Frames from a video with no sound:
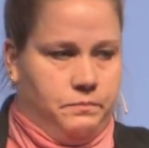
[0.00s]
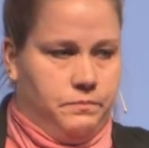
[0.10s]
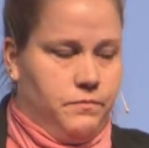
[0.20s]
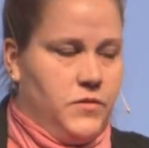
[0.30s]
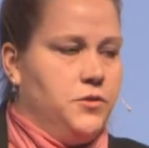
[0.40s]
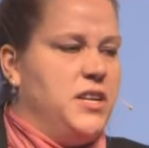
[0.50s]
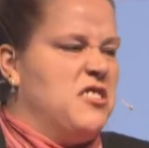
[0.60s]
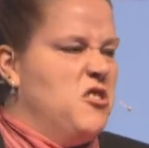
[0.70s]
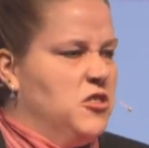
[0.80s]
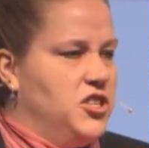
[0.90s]
So
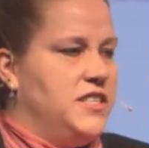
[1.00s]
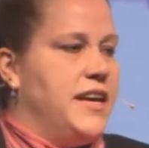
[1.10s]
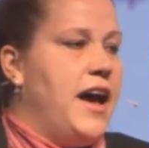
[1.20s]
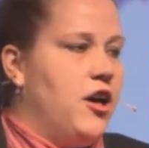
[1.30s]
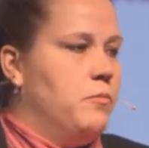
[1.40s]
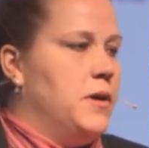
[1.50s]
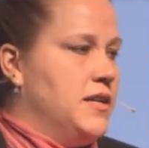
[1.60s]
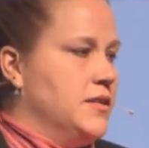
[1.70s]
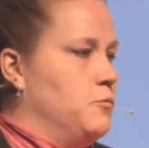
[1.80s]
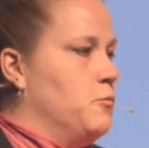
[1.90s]
technologies that help
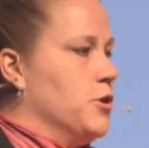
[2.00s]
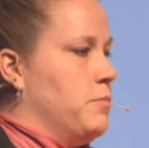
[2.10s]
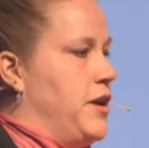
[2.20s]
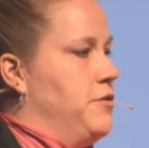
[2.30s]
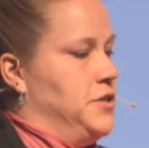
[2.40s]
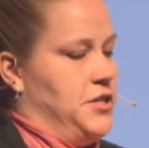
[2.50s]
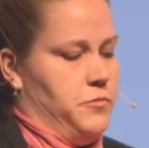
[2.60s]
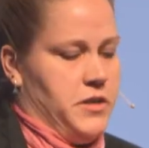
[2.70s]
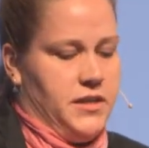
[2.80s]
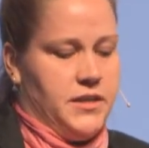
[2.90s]
us work better as
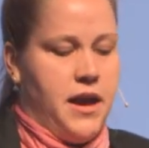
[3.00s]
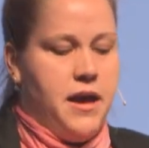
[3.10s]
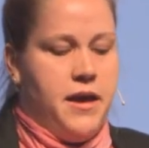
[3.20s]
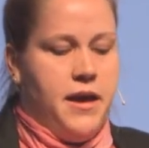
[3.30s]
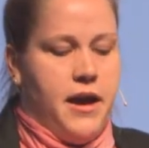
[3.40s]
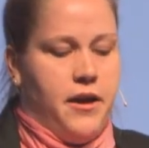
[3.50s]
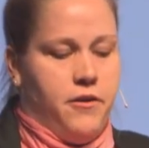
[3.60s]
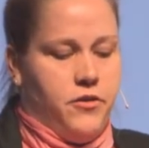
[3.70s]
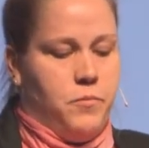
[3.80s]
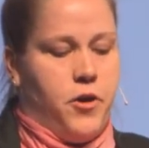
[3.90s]
humans, and
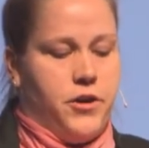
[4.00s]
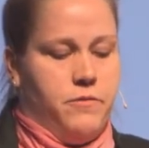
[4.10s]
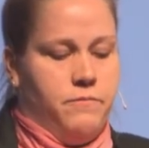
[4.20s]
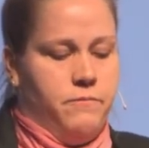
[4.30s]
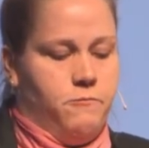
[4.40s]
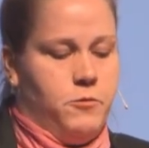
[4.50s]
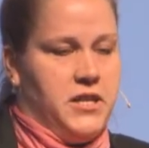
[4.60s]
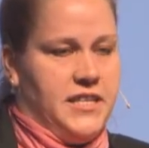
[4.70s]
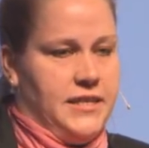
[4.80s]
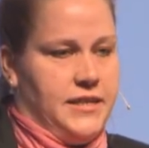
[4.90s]
on the bottom,
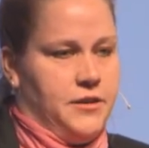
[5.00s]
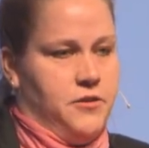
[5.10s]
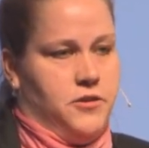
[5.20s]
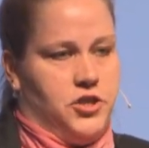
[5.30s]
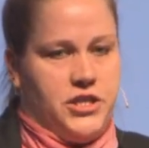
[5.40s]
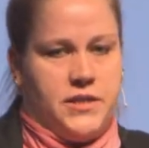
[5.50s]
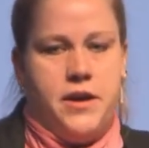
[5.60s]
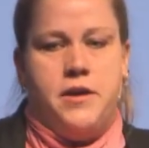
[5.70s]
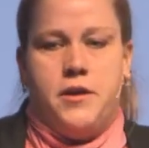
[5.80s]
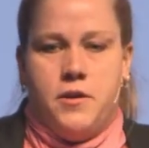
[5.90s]
replacing technologies.
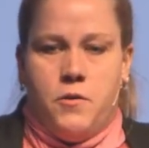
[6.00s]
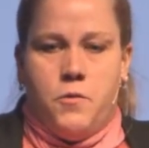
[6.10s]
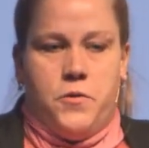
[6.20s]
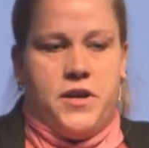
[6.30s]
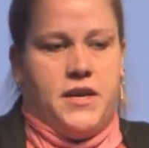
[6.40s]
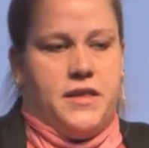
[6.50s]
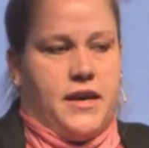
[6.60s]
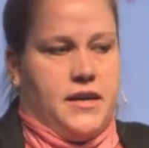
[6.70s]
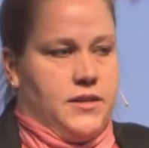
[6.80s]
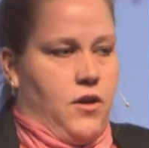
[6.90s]
We can think of
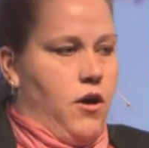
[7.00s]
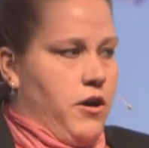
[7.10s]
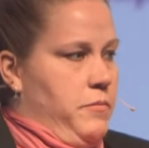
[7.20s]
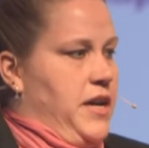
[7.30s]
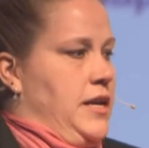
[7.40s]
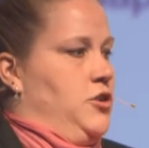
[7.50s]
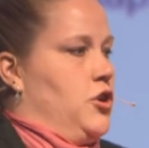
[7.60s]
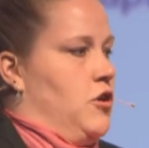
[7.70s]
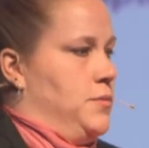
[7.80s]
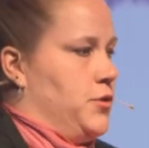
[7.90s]
that as automating
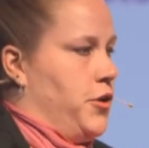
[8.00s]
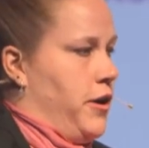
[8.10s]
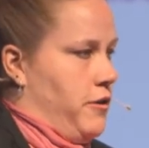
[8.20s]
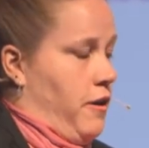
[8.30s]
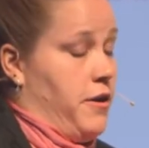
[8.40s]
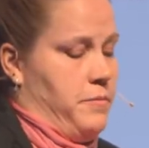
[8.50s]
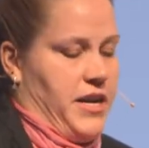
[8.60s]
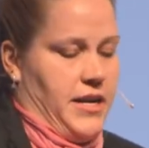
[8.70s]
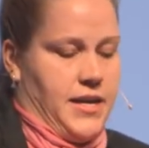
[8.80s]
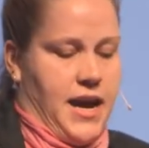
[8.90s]
jobs or
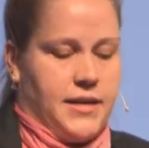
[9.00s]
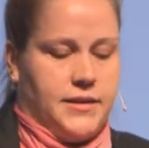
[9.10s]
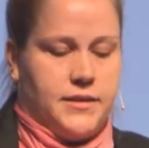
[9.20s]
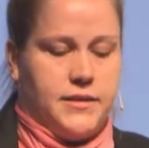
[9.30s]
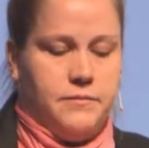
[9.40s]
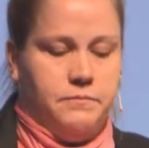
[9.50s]
automating tasks.